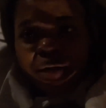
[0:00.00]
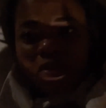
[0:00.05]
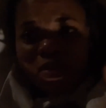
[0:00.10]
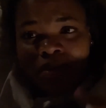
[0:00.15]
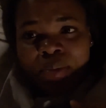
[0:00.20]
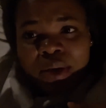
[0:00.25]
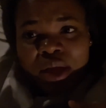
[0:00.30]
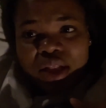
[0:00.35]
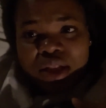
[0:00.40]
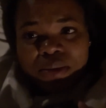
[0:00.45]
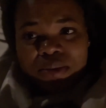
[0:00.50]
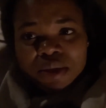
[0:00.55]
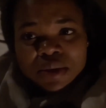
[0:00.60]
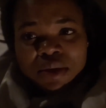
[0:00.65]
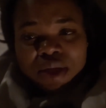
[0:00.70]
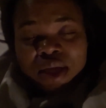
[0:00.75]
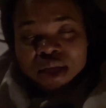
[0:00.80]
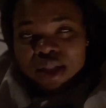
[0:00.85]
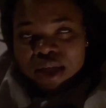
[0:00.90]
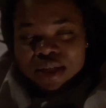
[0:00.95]
up and made them
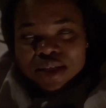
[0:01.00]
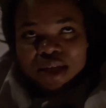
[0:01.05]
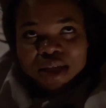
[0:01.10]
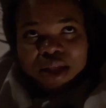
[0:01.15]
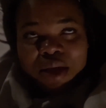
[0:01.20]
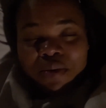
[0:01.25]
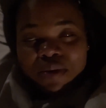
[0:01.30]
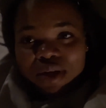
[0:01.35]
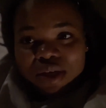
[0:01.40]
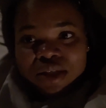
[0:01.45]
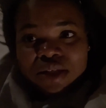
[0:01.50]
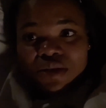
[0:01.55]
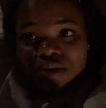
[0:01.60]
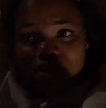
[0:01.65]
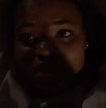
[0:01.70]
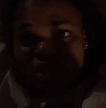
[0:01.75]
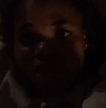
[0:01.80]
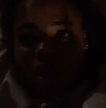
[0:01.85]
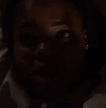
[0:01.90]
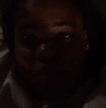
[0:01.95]
something to eat. They said they wanted
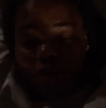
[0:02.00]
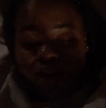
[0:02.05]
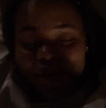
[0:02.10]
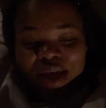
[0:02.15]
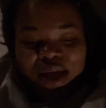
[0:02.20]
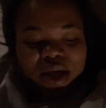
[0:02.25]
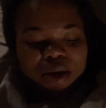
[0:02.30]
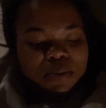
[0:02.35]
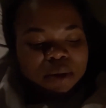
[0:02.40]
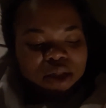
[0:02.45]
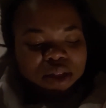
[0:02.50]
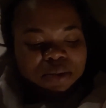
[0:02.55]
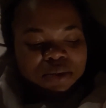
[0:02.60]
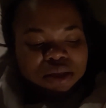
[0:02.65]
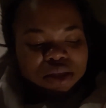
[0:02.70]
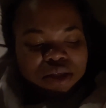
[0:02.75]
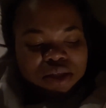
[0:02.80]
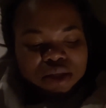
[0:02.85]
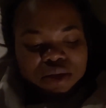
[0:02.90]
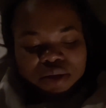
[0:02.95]
cereal, so I went ahead and made them
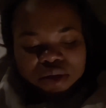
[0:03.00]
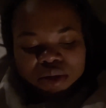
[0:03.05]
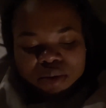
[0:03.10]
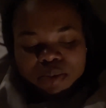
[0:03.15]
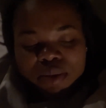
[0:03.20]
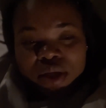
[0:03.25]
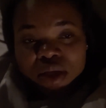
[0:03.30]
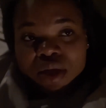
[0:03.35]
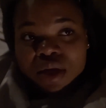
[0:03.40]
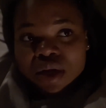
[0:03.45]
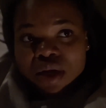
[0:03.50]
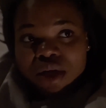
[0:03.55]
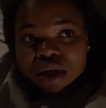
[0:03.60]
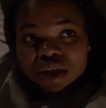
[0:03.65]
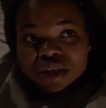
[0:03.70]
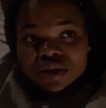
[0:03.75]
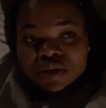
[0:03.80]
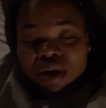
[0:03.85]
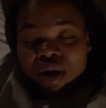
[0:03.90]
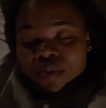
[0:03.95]
some cereal. But
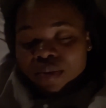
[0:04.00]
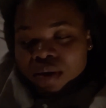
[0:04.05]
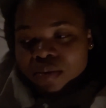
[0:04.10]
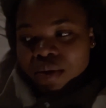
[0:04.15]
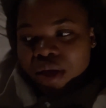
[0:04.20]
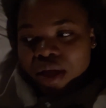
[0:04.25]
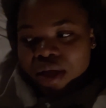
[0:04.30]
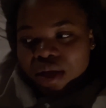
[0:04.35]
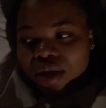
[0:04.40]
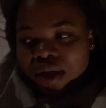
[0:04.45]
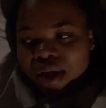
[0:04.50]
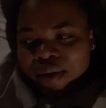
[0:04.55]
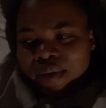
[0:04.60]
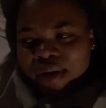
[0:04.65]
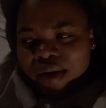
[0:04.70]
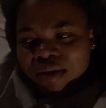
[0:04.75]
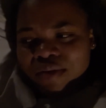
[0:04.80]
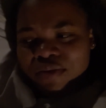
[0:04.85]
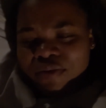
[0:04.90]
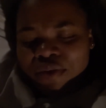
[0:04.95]
shoot, I'm in the bed.
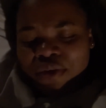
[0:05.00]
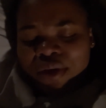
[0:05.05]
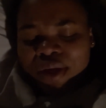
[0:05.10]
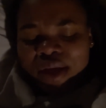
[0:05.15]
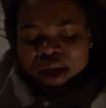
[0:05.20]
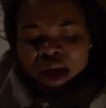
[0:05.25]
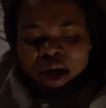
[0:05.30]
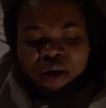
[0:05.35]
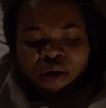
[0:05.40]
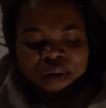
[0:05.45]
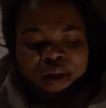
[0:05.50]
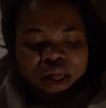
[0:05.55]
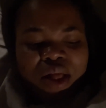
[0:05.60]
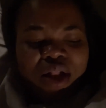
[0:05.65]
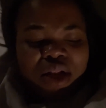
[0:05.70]
Chloe on the floor, y'all.